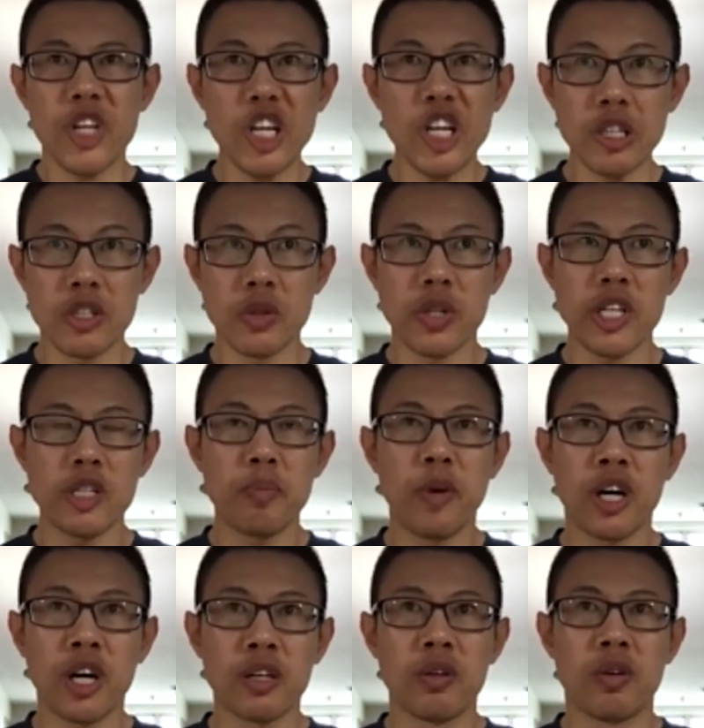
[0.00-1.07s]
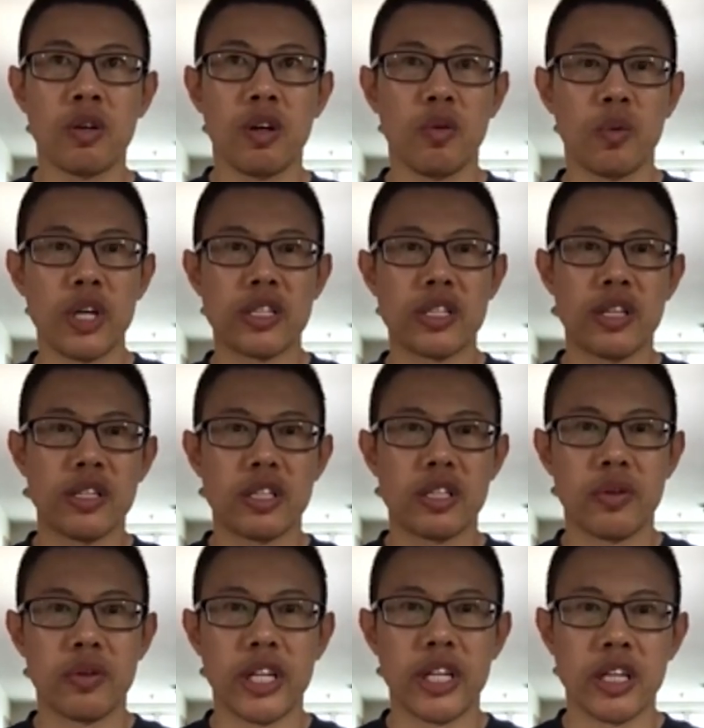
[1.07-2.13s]
so this model with this
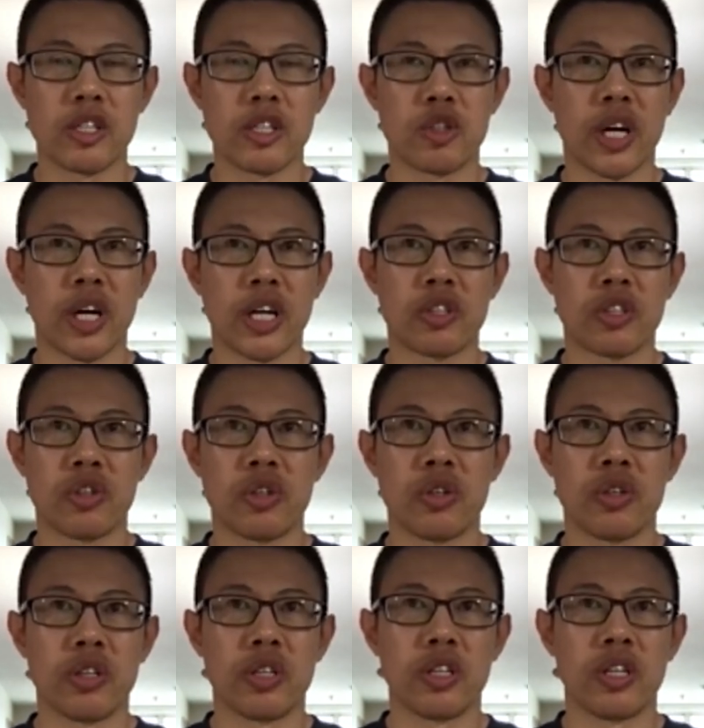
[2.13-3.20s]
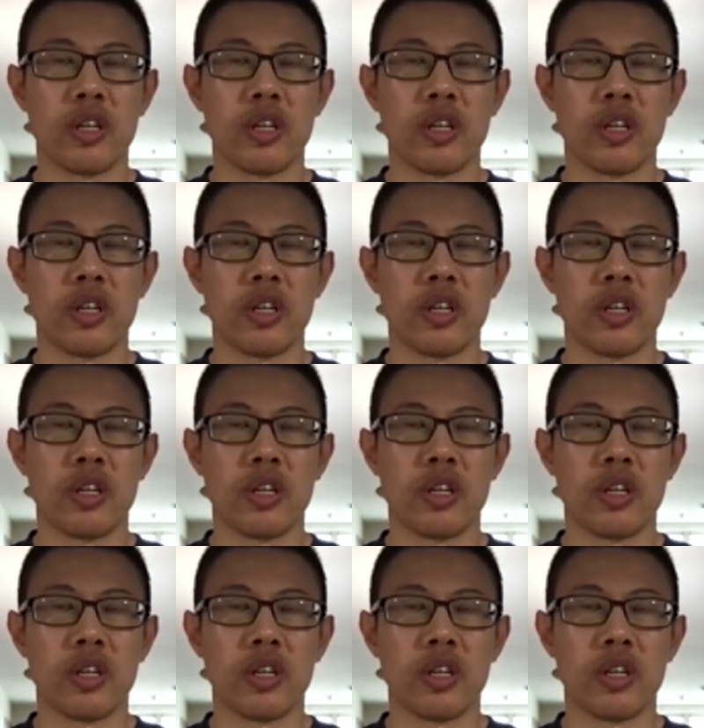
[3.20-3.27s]
3D structure,